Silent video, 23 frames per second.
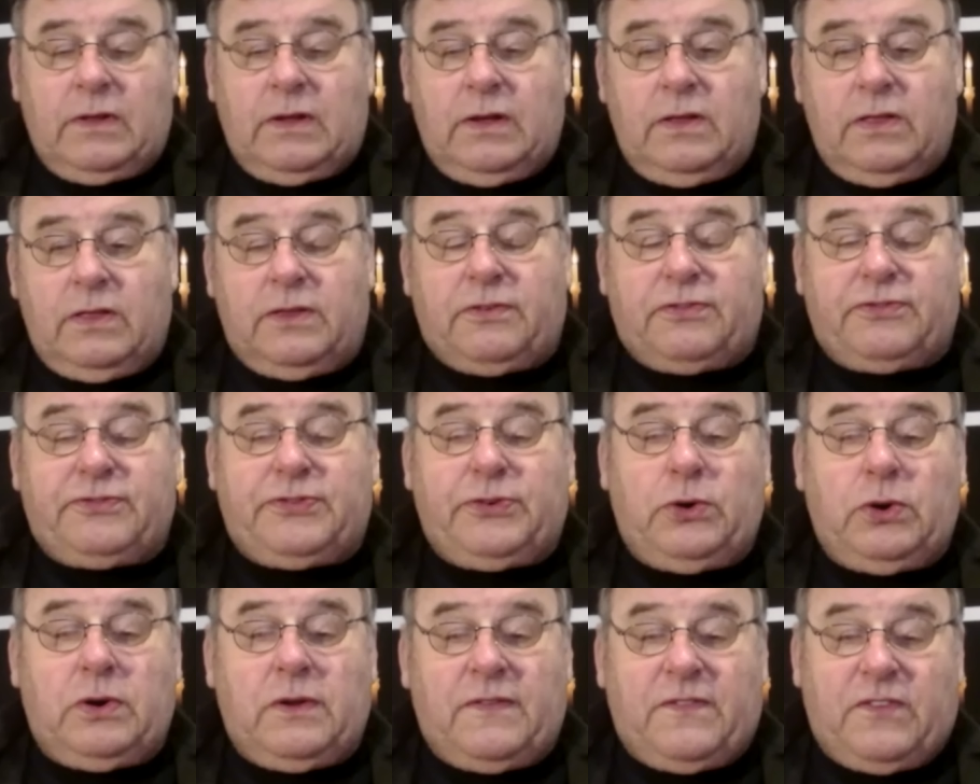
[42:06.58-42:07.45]
The
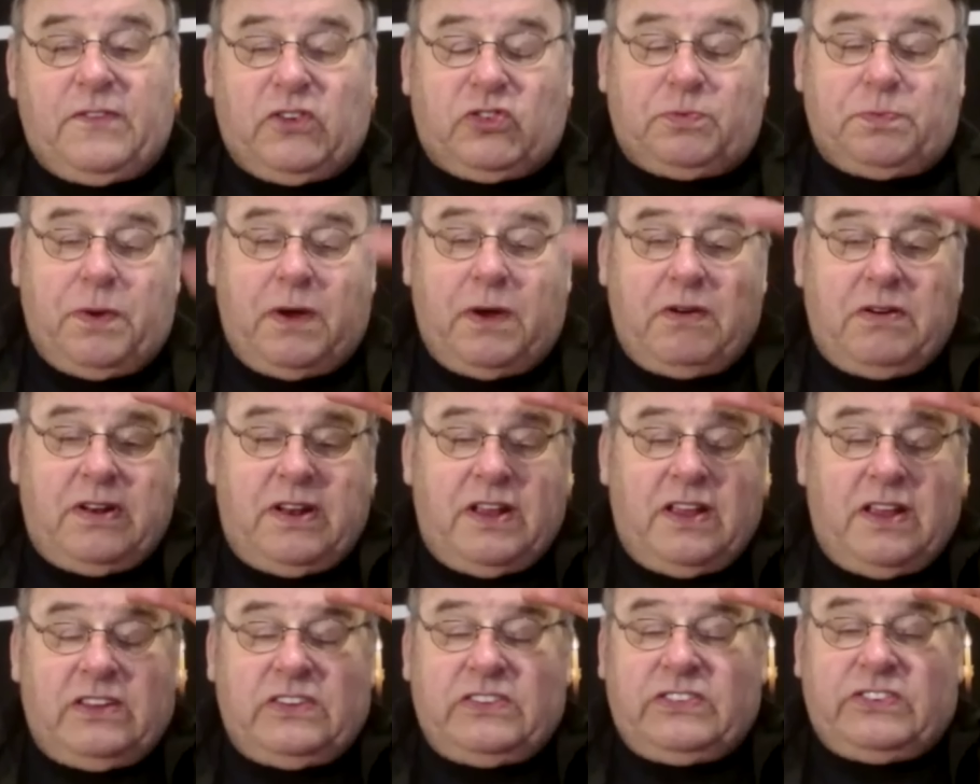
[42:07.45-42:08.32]
fruit of the Spirit
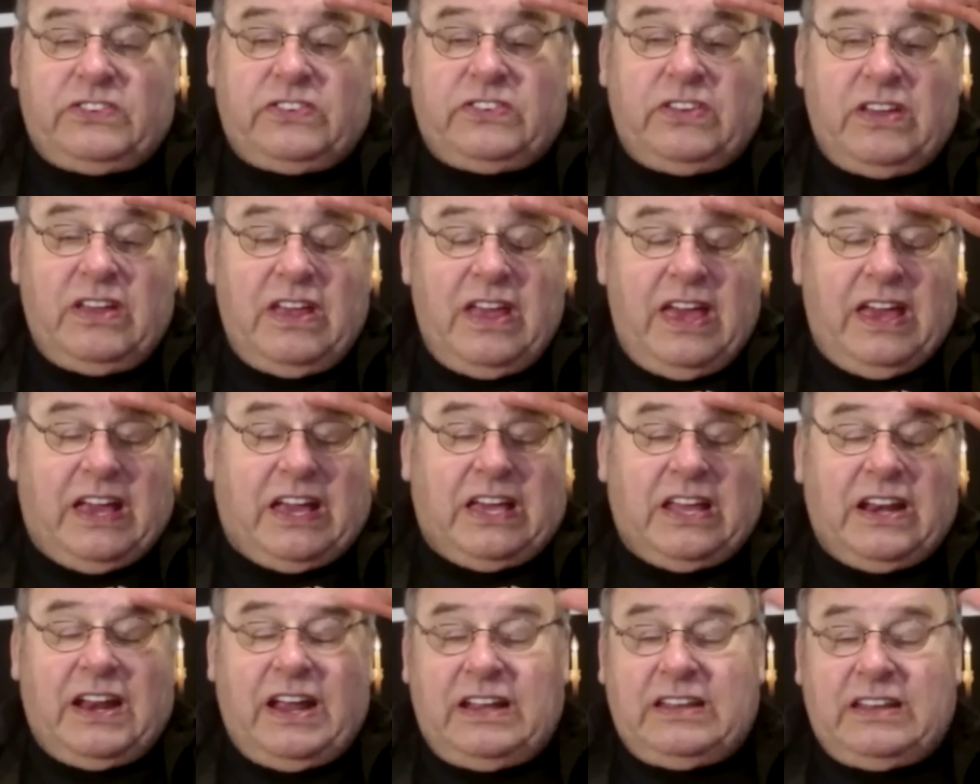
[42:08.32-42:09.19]
is
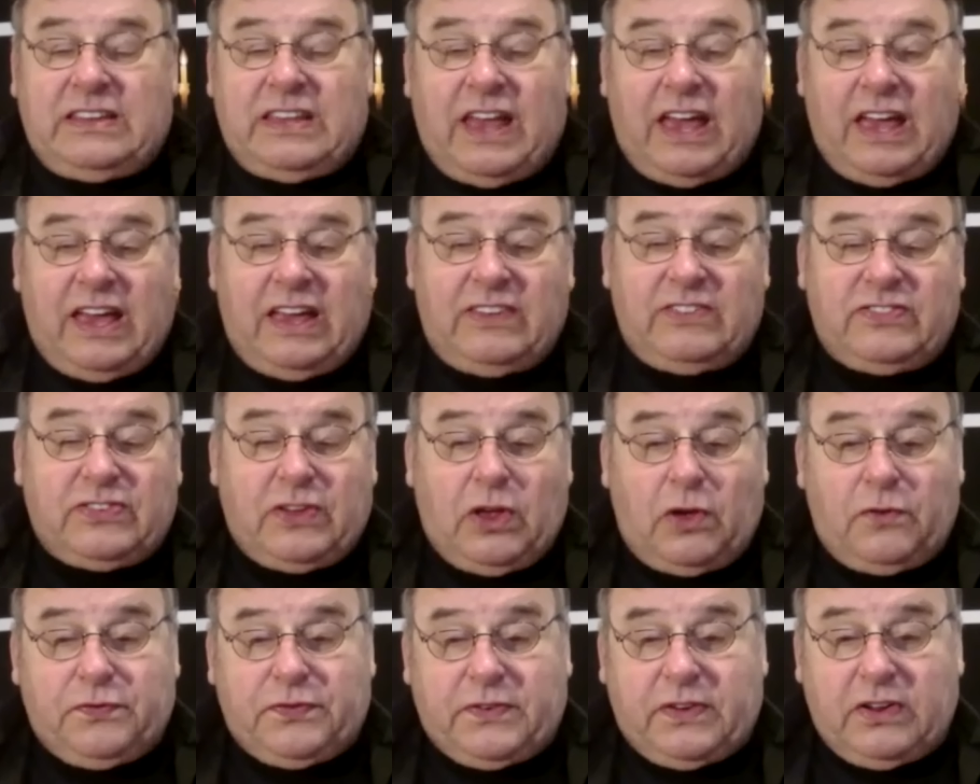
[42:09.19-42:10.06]
ekrete,
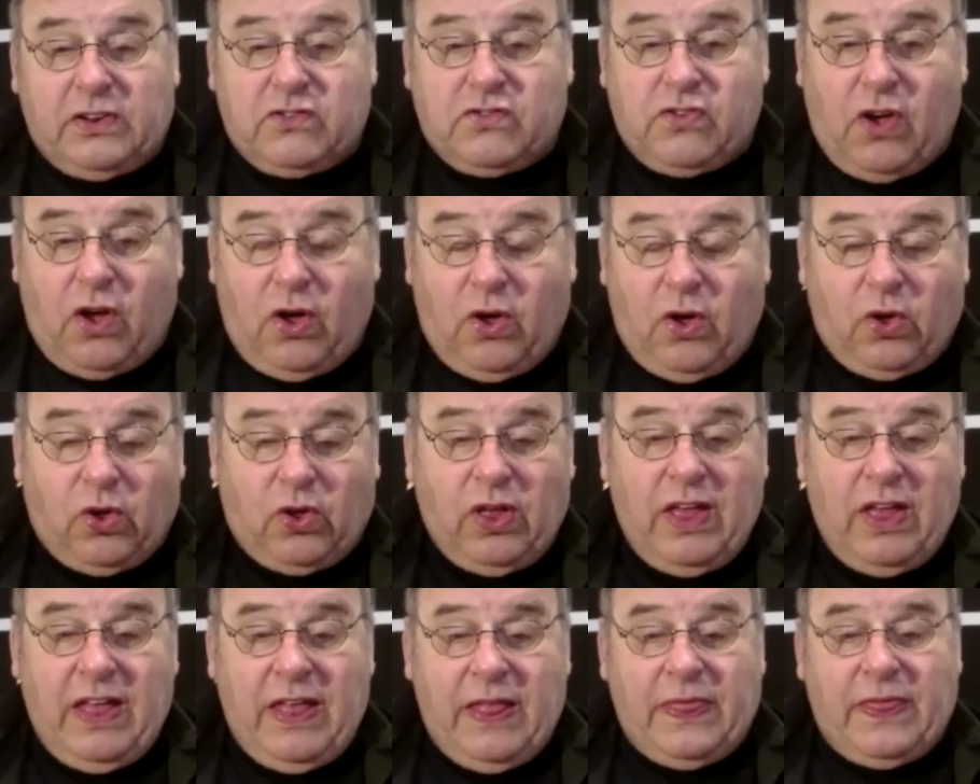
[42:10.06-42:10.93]
self control,
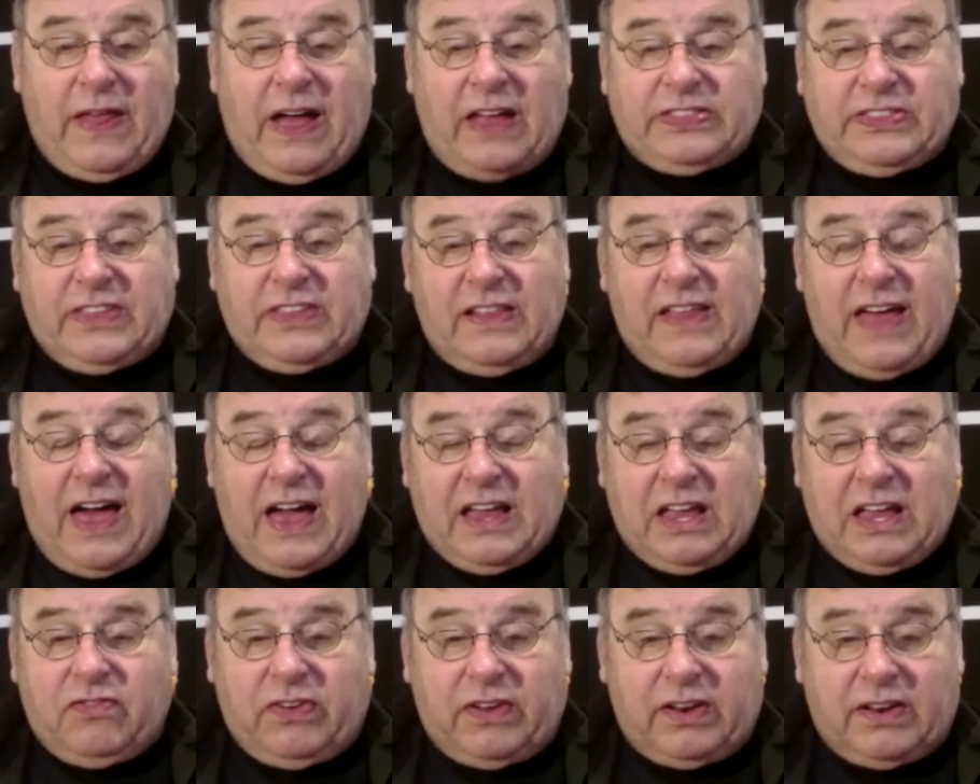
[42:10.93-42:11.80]
not the lack
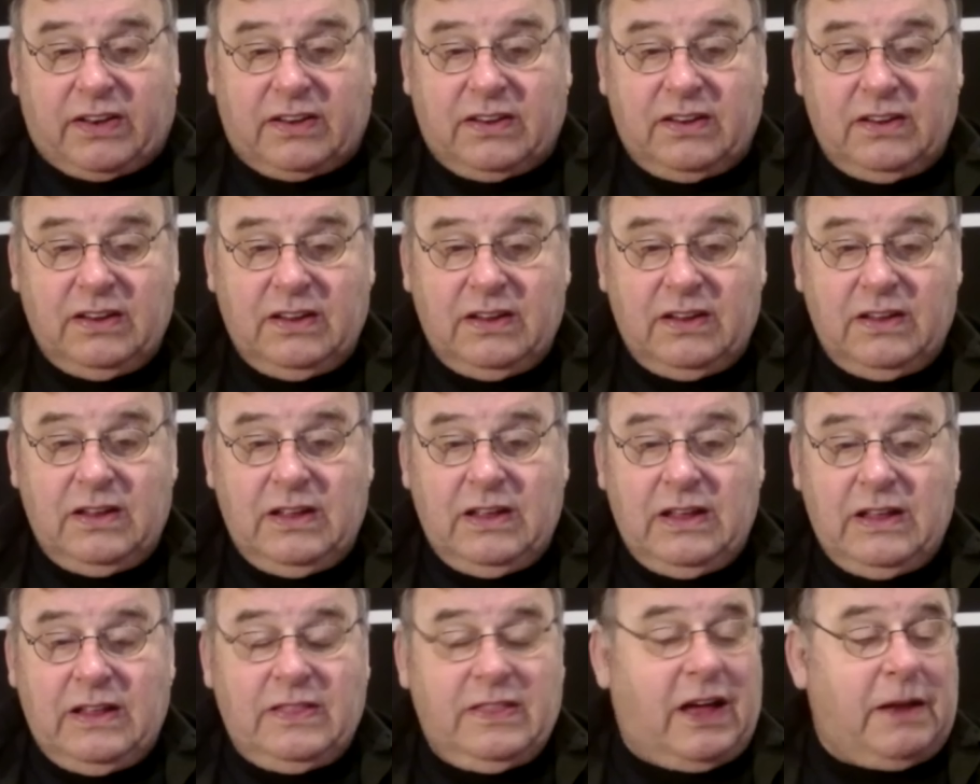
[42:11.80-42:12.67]
of it,
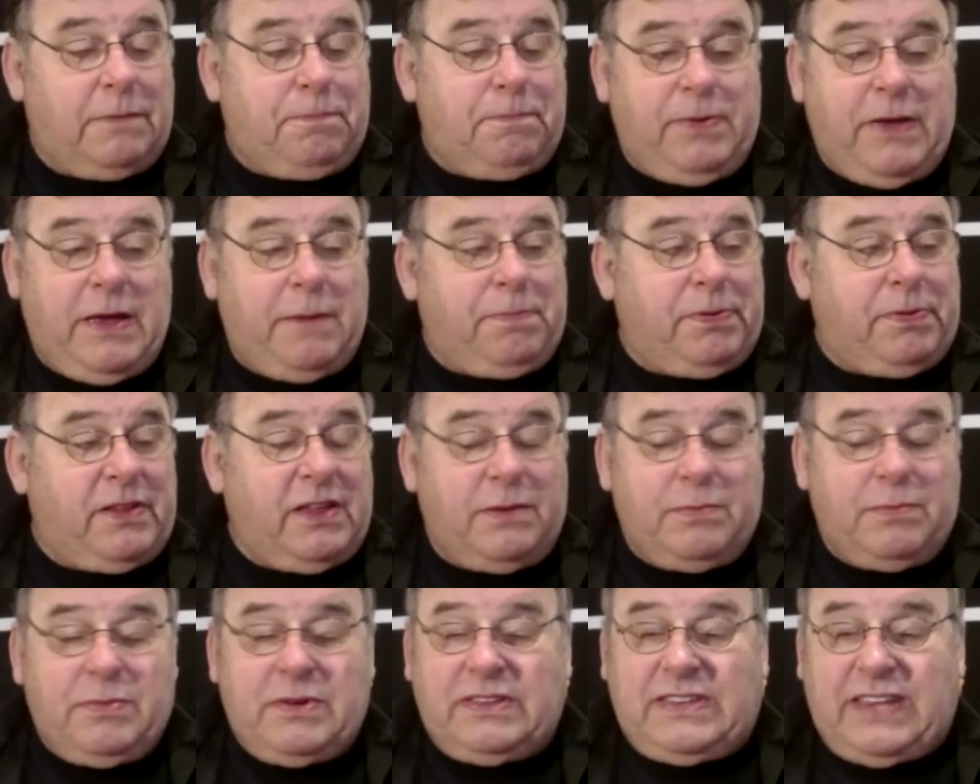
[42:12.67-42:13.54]
not people
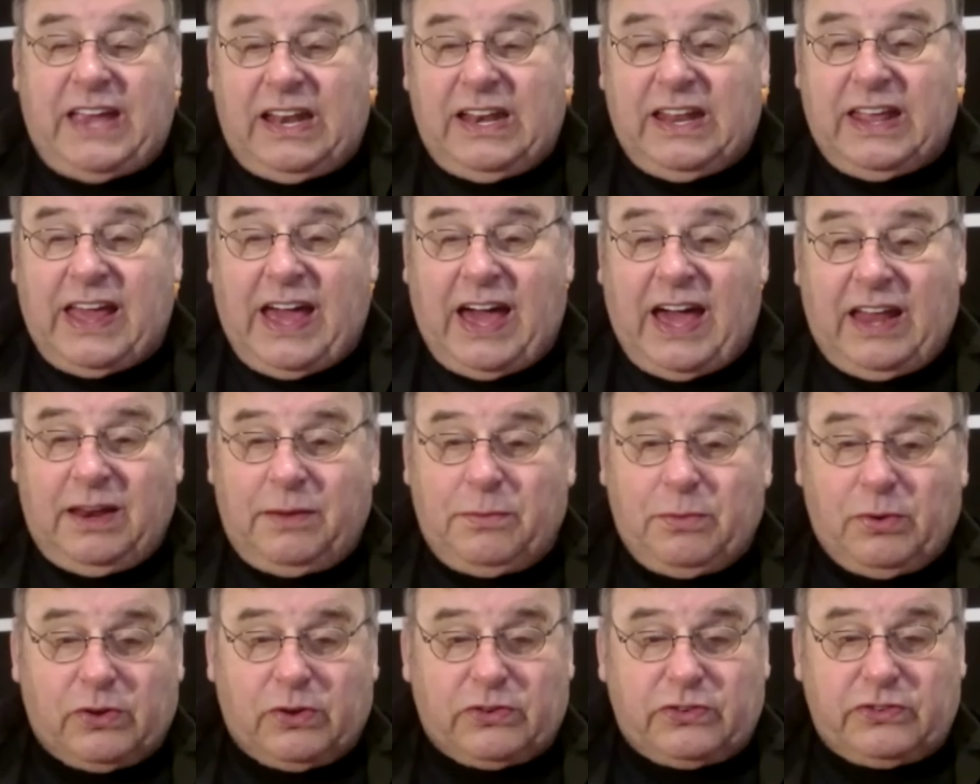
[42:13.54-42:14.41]
imitating
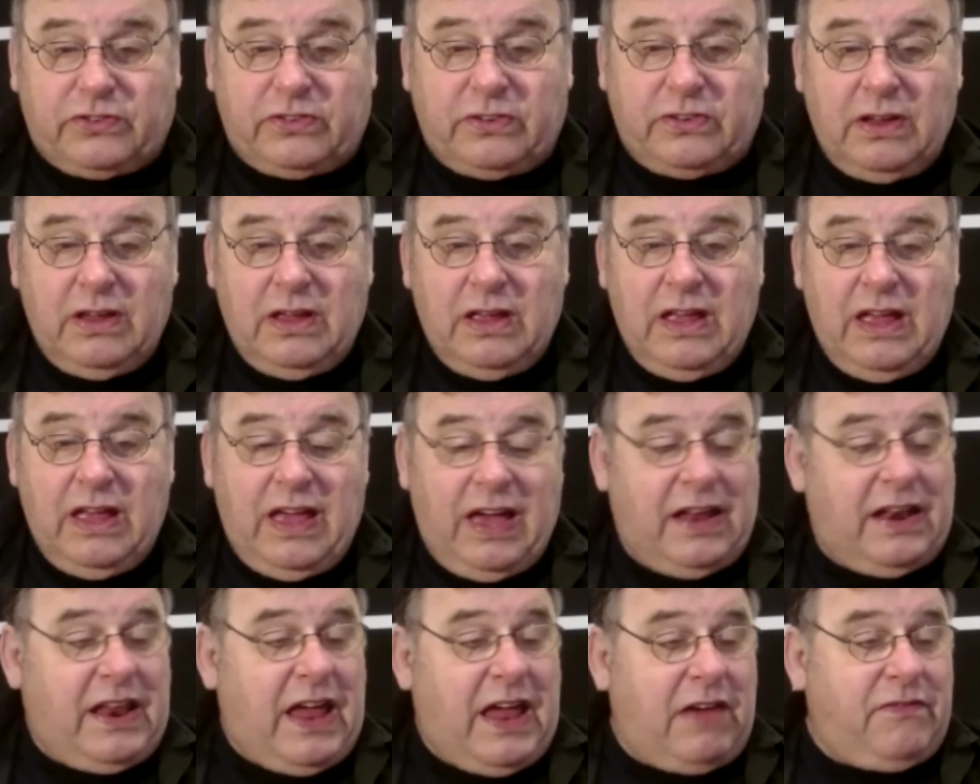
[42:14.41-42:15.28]
animals
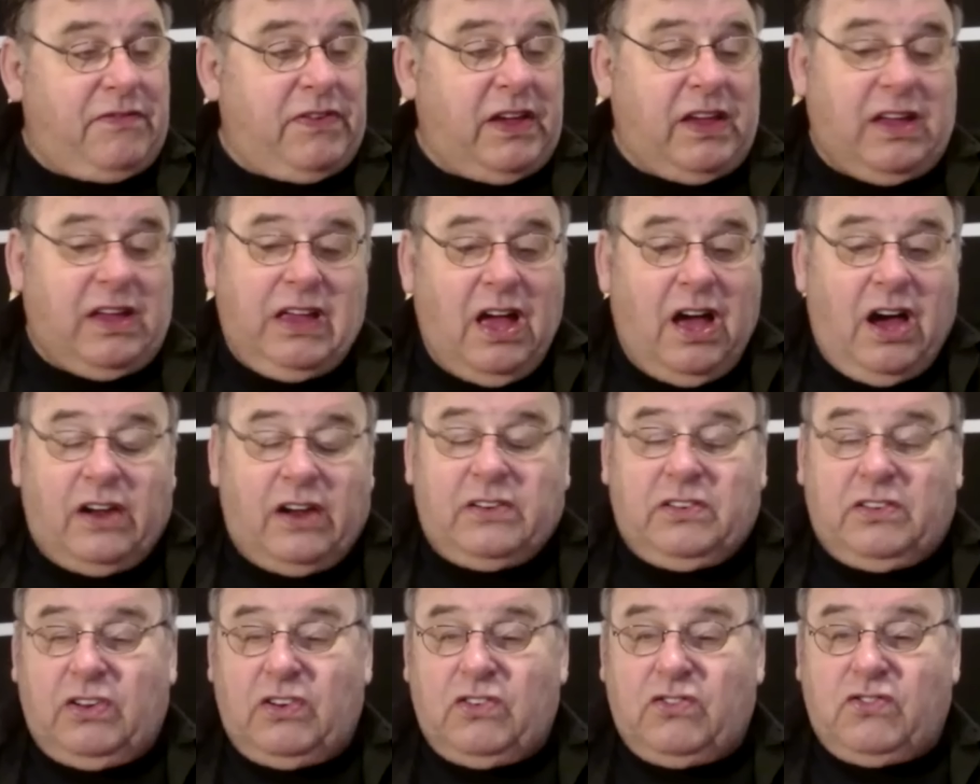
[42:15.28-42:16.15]
and having
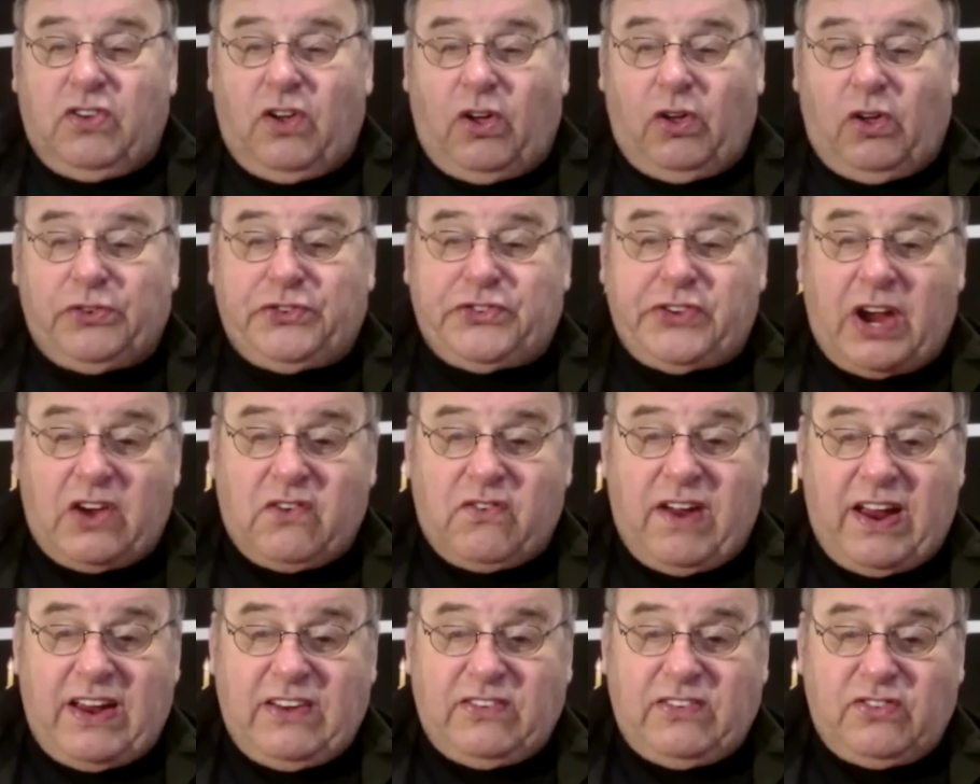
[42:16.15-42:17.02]
uncontrolled
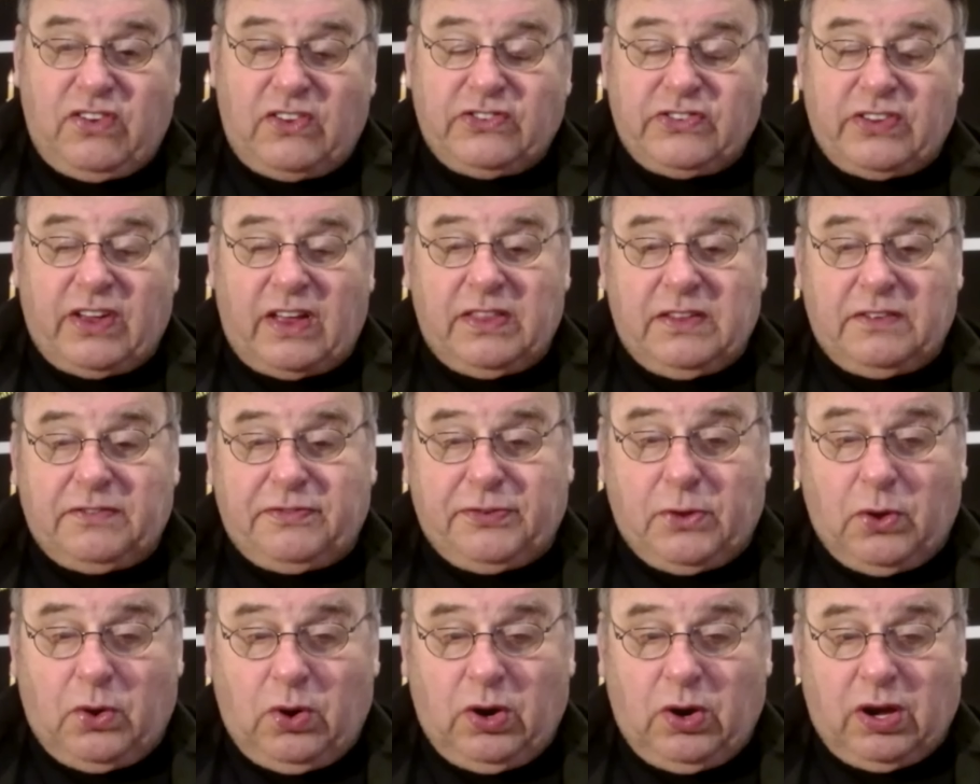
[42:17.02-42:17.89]
gyrations on the
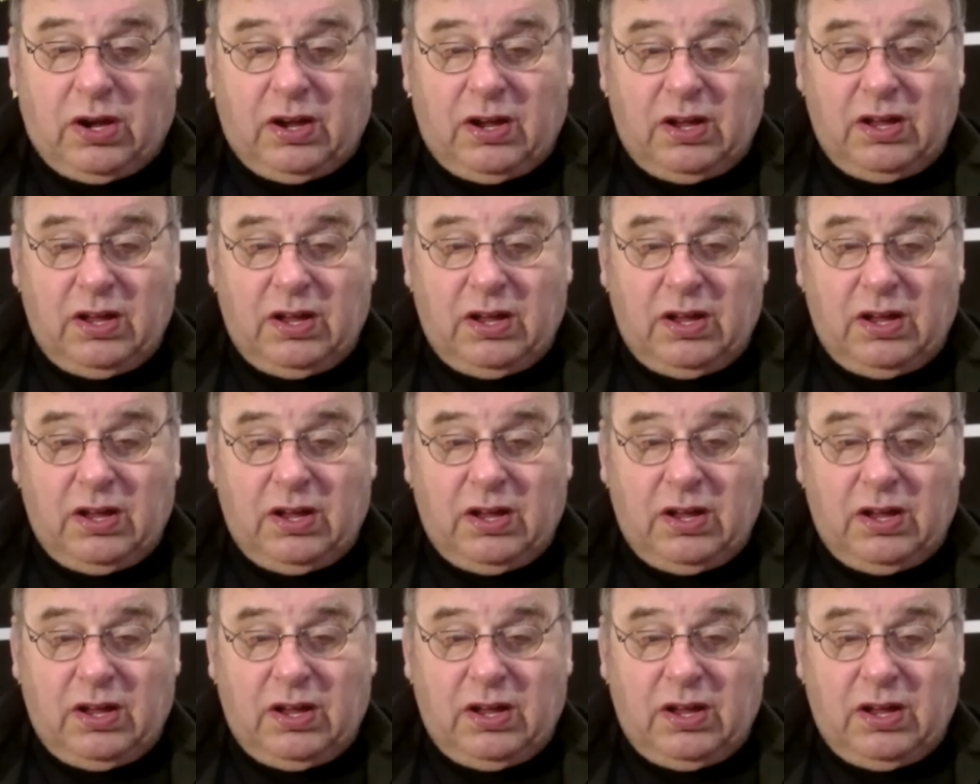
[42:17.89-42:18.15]
floor.